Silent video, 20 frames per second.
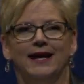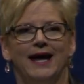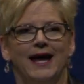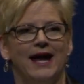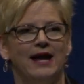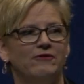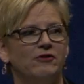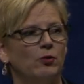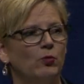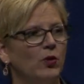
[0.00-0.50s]
And
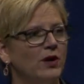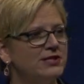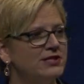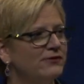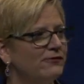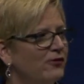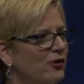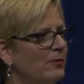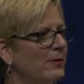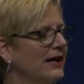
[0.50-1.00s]
if it
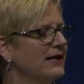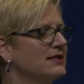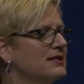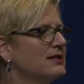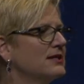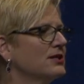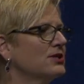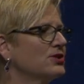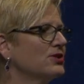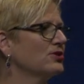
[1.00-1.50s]
wasn't for my
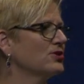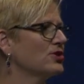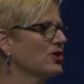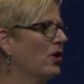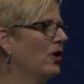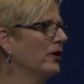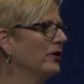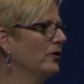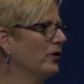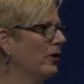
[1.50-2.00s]
sisters
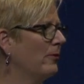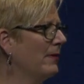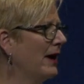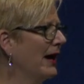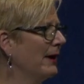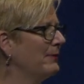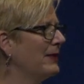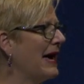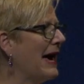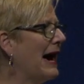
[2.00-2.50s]
arguing on my
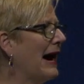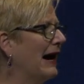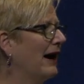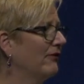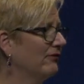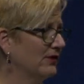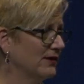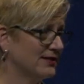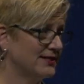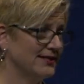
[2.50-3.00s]

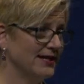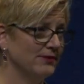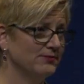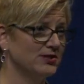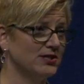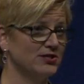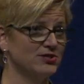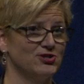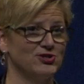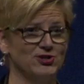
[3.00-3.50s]
behalf, the same
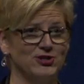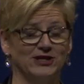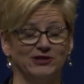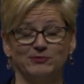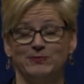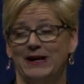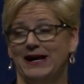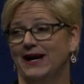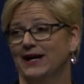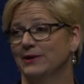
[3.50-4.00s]
sisters yelled
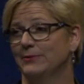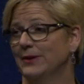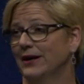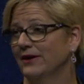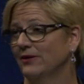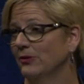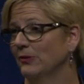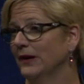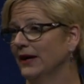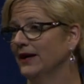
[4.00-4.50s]
Patty, by
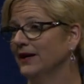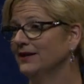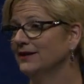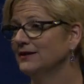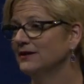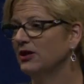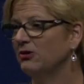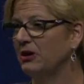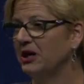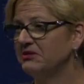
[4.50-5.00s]
the way.
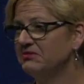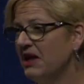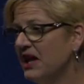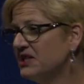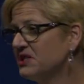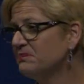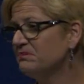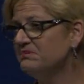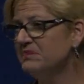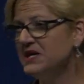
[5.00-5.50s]
They're like,
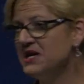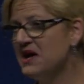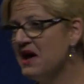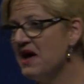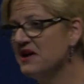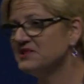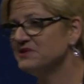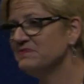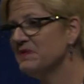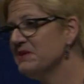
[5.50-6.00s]
"That's
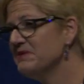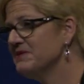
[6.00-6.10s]
BS."